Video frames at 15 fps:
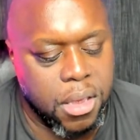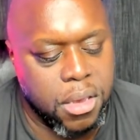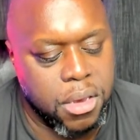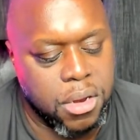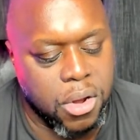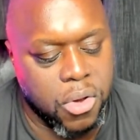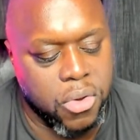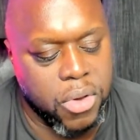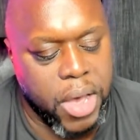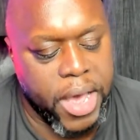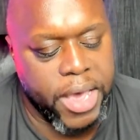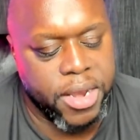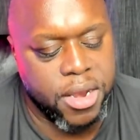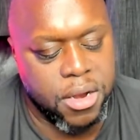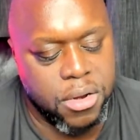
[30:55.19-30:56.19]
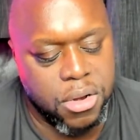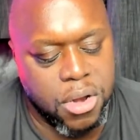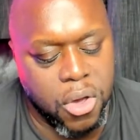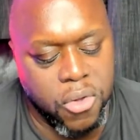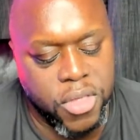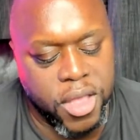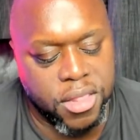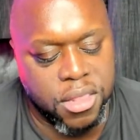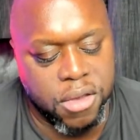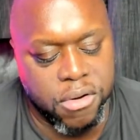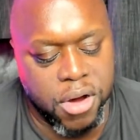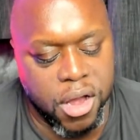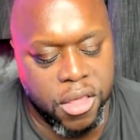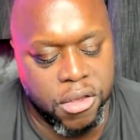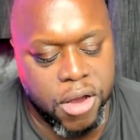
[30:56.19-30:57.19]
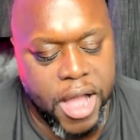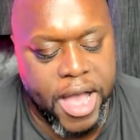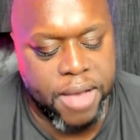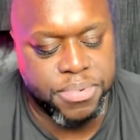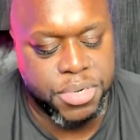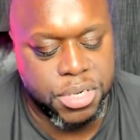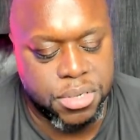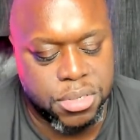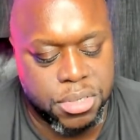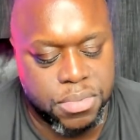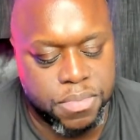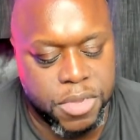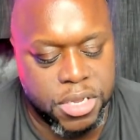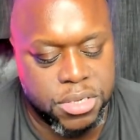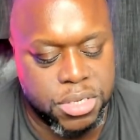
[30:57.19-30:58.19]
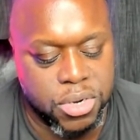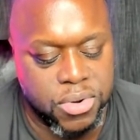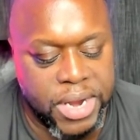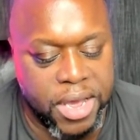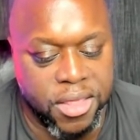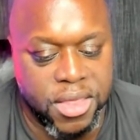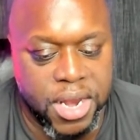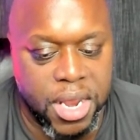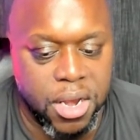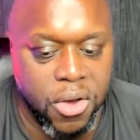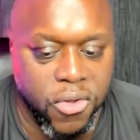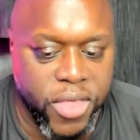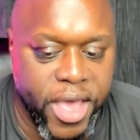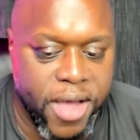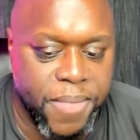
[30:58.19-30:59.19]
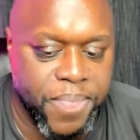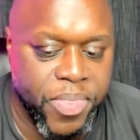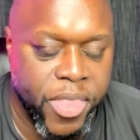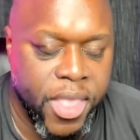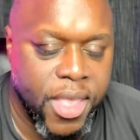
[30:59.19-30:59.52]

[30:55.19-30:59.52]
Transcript: I didn't know that there were other options. And so now that I know that,